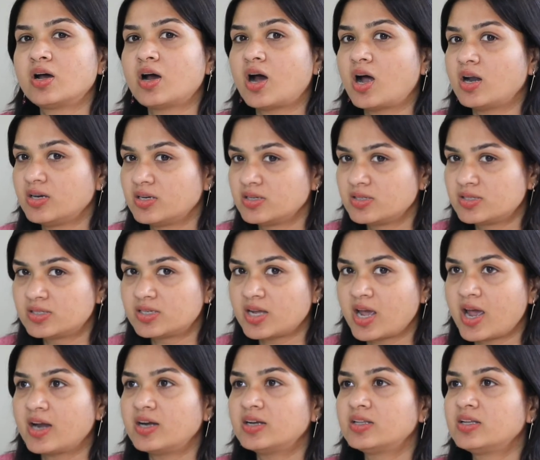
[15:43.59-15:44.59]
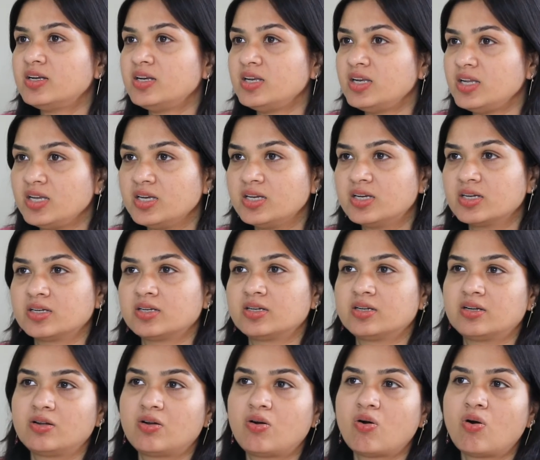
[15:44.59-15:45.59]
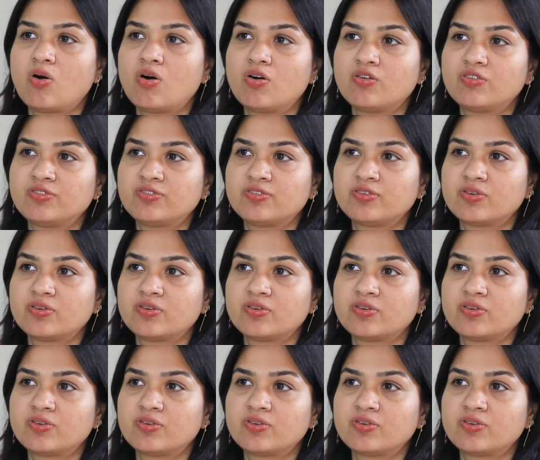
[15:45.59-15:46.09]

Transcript: understand the need of